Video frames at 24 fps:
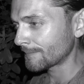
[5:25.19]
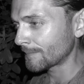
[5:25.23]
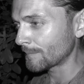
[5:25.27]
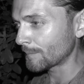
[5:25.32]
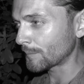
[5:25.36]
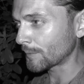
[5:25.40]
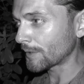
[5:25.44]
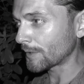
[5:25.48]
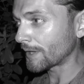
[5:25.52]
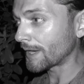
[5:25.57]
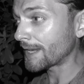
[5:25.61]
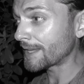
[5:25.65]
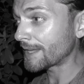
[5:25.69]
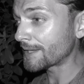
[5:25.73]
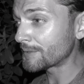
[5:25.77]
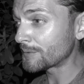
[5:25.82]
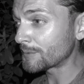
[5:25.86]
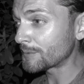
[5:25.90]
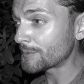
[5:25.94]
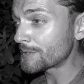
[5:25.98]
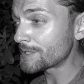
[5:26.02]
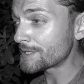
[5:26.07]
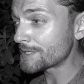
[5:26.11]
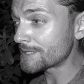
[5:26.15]
But all I
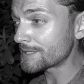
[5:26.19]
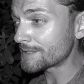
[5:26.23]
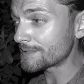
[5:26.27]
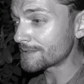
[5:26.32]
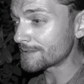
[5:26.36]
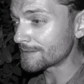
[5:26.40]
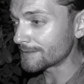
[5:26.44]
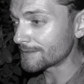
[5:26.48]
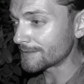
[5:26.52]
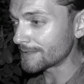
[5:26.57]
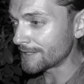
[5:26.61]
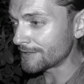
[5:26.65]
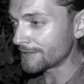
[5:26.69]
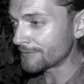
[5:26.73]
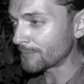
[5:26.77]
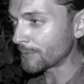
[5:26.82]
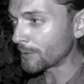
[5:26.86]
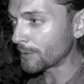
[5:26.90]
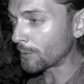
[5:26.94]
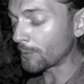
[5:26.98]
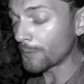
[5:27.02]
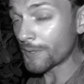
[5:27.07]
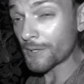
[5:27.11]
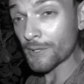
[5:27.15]
know is if
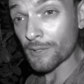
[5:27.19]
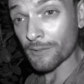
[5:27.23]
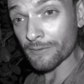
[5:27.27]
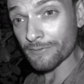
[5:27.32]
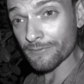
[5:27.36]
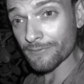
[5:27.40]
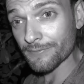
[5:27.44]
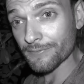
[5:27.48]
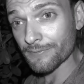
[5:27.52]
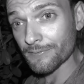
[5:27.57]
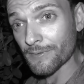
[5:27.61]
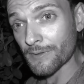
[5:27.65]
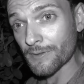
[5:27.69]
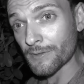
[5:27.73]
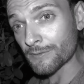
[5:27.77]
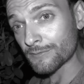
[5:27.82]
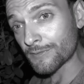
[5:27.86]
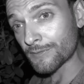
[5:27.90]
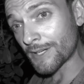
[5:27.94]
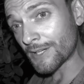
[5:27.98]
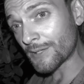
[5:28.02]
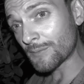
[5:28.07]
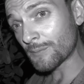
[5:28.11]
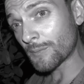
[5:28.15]
we're going off the
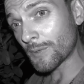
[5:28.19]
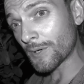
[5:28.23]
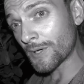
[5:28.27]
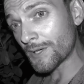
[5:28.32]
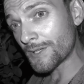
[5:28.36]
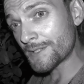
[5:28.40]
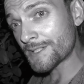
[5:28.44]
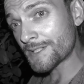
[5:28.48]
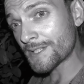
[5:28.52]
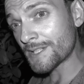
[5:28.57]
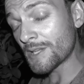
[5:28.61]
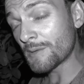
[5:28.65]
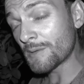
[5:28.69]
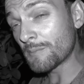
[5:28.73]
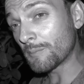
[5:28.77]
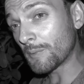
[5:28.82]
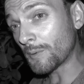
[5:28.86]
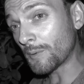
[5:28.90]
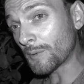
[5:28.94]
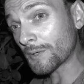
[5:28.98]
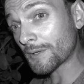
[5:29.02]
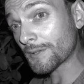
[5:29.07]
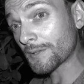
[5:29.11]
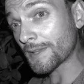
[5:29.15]
written words in the
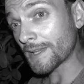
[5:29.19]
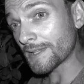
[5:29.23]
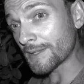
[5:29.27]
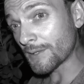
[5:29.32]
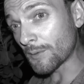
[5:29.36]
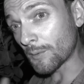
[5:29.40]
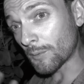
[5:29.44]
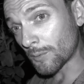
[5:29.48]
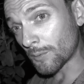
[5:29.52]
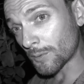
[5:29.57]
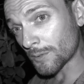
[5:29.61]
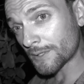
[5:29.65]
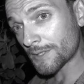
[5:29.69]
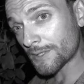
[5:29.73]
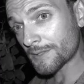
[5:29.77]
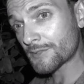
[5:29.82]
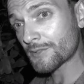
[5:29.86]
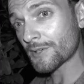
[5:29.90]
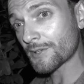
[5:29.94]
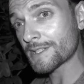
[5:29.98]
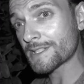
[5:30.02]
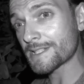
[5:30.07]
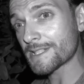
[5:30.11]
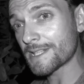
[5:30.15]
book, then the older
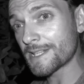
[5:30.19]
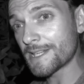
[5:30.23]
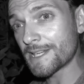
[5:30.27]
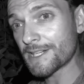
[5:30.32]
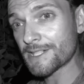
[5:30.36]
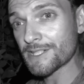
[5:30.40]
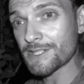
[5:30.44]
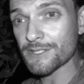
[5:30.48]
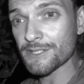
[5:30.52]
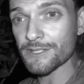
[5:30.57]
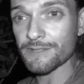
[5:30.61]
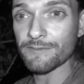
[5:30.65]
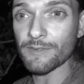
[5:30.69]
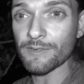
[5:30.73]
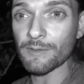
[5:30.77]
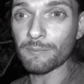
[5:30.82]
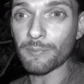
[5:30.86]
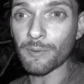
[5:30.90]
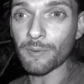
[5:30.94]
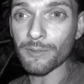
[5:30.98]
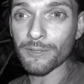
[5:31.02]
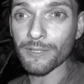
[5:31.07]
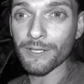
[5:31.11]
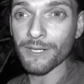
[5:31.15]
translations of the
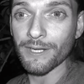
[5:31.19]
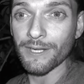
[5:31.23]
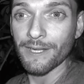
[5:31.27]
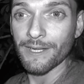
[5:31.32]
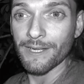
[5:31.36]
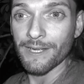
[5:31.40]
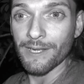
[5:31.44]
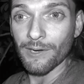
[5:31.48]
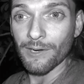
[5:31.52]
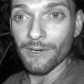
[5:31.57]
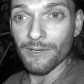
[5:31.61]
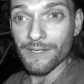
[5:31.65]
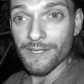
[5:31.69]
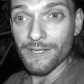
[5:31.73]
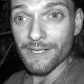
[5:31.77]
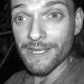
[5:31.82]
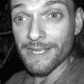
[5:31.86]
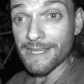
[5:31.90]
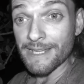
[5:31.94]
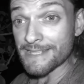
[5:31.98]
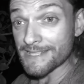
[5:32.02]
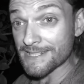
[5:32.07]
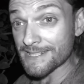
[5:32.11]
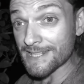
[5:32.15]
book,
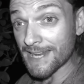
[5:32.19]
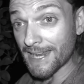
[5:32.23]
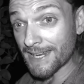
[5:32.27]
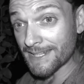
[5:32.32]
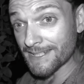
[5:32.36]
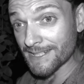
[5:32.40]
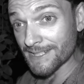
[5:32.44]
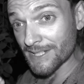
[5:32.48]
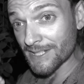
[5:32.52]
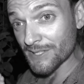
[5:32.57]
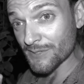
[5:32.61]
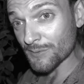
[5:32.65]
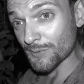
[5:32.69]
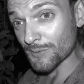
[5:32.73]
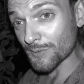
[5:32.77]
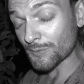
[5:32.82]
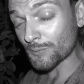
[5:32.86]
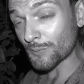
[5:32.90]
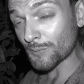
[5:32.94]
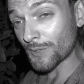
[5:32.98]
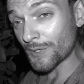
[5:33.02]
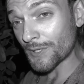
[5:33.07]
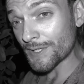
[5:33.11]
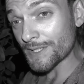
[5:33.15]
he said in his
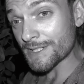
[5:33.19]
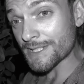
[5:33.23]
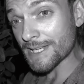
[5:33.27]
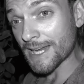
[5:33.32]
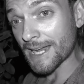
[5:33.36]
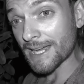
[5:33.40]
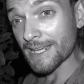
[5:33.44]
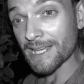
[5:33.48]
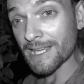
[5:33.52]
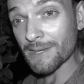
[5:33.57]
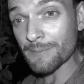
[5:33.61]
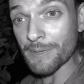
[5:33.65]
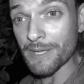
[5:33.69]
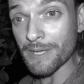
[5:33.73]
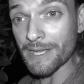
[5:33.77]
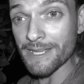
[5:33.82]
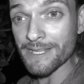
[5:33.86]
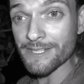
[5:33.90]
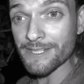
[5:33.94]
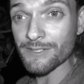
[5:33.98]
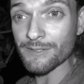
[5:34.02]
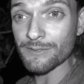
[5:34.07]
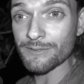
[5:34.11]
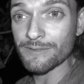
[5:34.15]
own words, I am
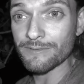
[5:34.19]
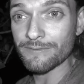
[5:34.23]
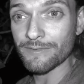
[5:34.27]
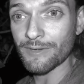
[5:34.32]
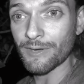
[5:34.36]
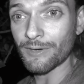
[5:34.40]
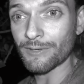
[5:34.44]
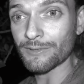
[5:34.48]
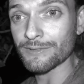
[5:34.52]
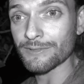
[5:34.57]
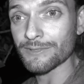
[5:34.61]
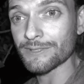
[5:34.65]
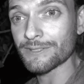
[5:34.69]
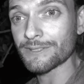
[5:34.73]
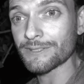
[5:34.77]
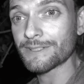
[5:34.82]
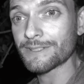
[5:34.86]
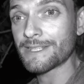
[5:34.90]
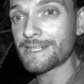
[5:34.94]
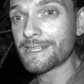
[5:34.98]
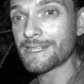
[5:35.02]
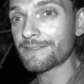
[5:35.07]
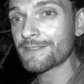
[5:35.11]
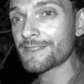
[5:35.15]
a son of God.
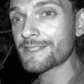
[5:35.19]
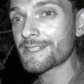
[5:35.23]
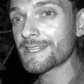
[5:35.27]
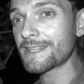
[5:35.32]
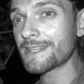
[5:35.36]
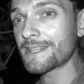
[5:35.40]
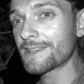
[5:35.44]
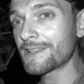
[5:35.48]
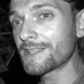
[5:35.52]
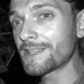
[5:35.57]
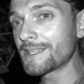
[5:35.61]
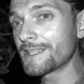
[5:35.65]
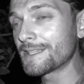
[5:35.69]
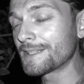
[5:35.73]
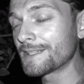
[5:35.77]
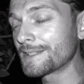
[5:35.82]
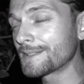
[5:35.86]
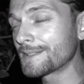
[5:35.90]
He never said thee.